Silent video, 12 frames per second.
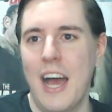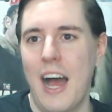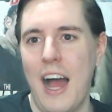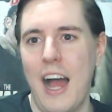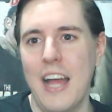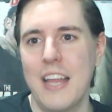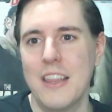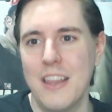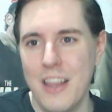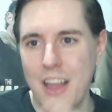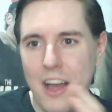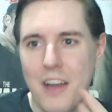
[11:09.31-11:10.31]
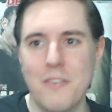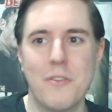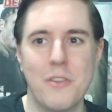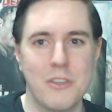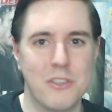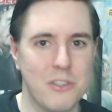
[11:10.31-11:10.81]
I
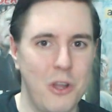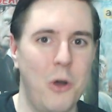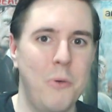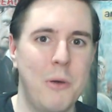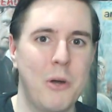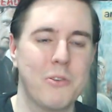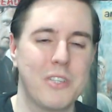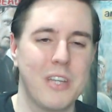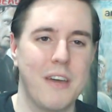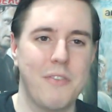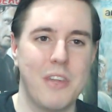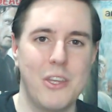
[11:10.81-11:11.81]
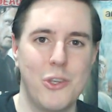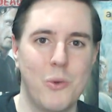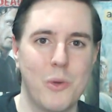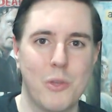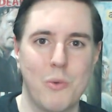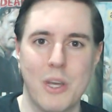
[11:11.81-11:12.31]
love the slow-mo stuff they do
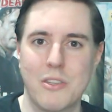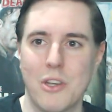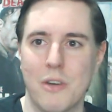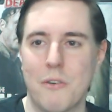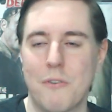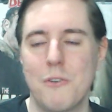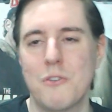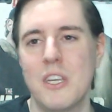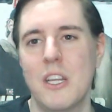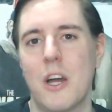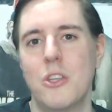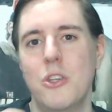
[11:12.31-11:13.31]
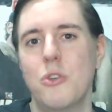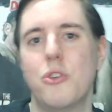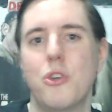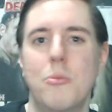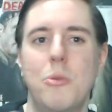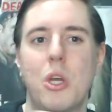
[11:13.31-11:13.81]
with Quicksilver. If you've seen on
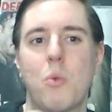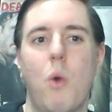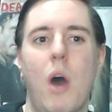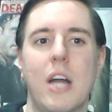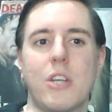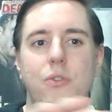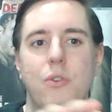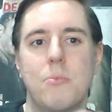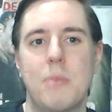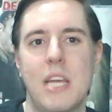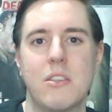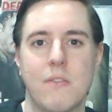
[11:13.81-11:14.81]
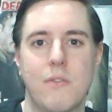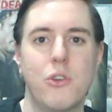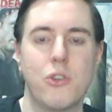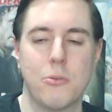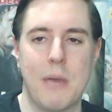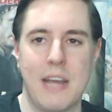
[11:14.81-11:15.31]
YouTube, you can watch from Days of
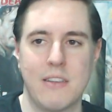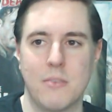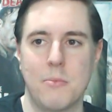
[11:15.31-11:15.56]
Future Past.